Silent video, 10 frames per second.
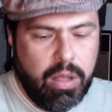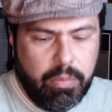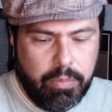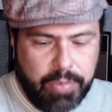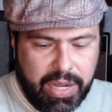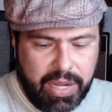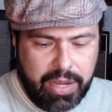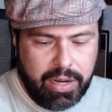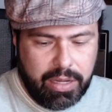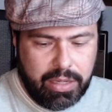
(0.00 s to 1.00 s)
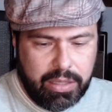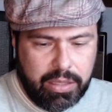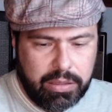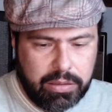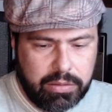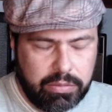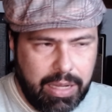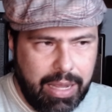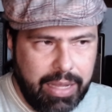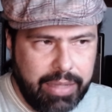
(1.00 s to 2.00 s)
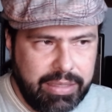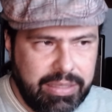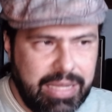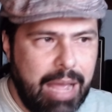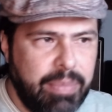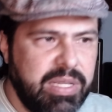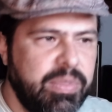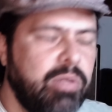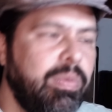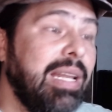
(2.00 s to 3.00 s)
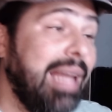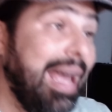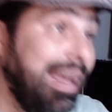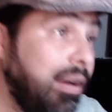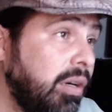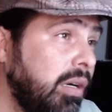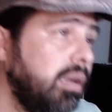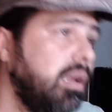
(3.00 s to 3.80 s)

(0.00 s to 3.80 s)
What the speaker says: But this app seems to be lighter.